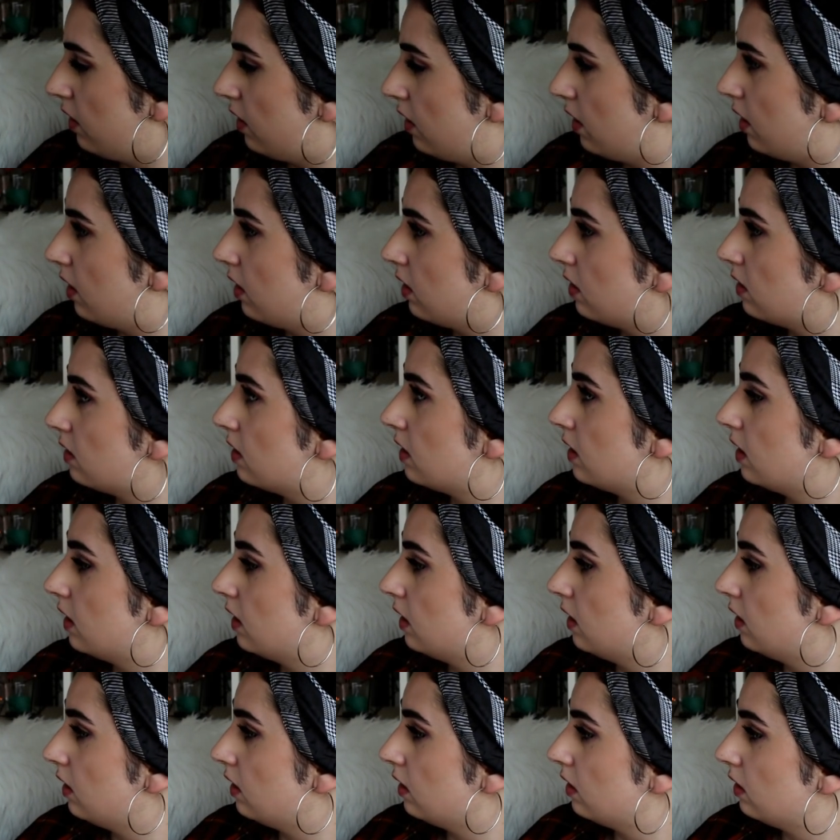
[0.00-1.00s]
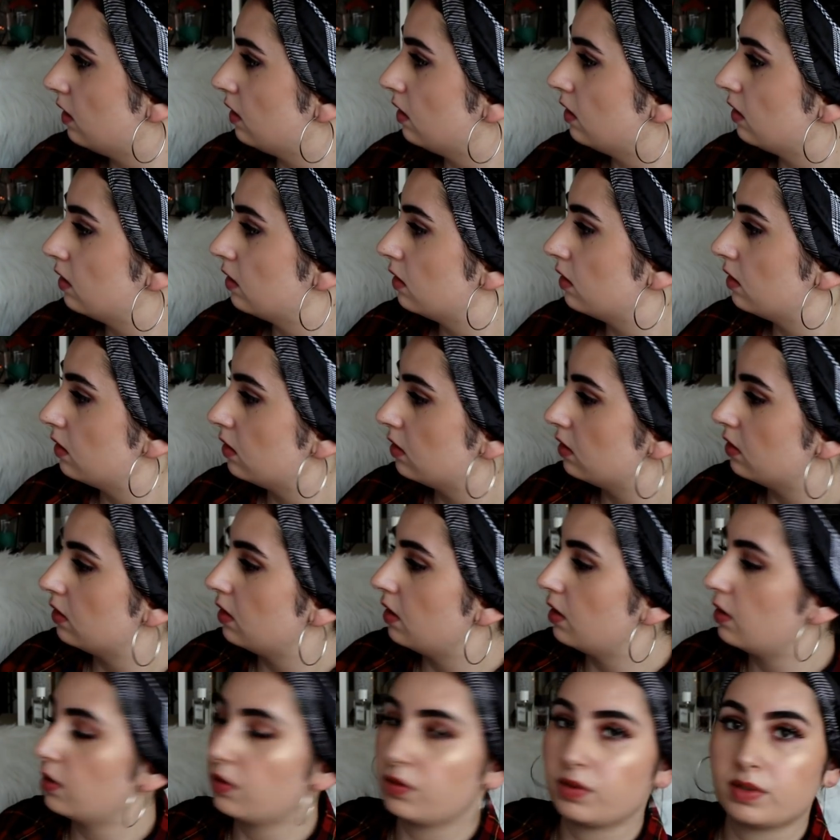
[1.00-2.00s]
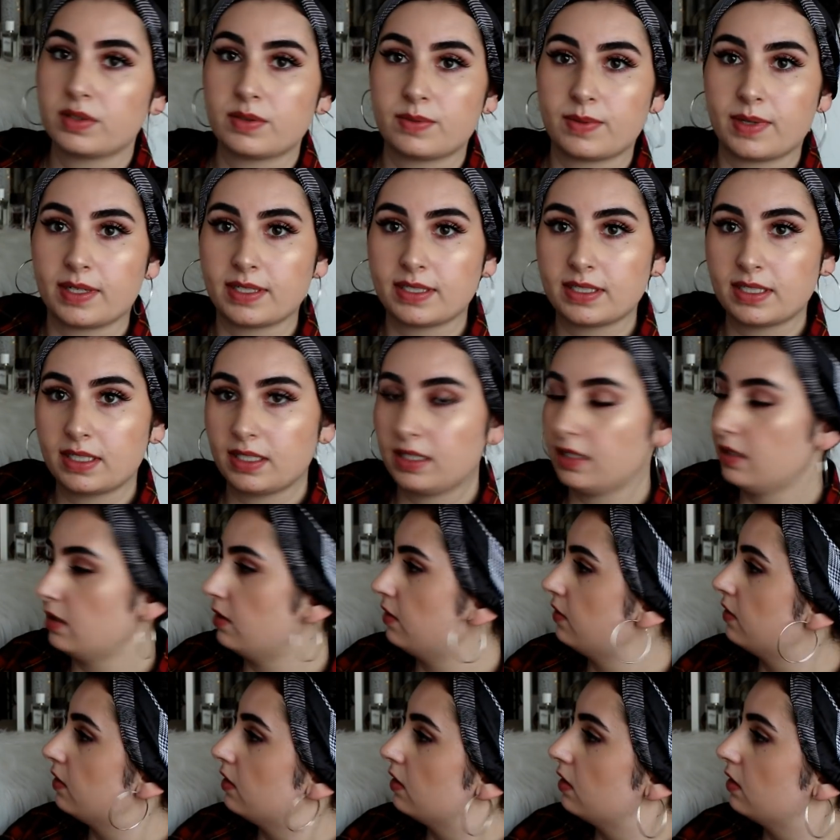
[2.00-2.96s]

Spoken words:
13, oh it's right here.